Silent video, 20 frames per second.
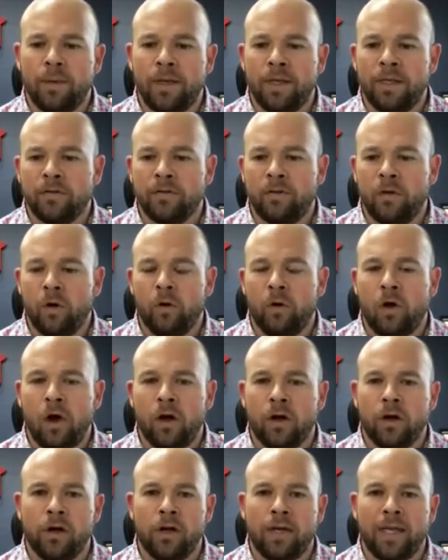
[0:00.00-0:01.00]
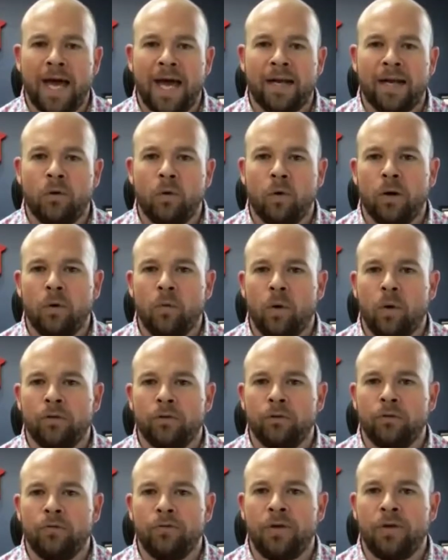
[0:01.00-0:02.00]
and it's no longer a category 1
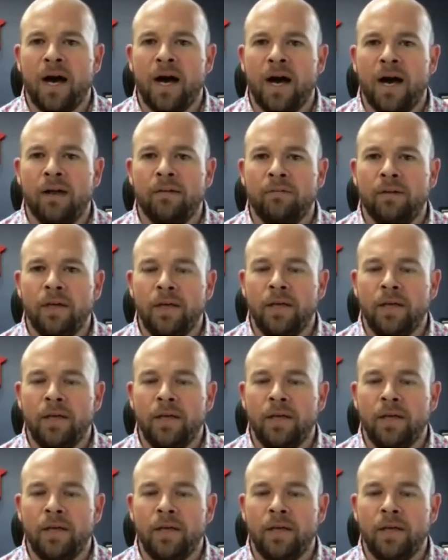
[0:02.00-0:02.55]
through 5,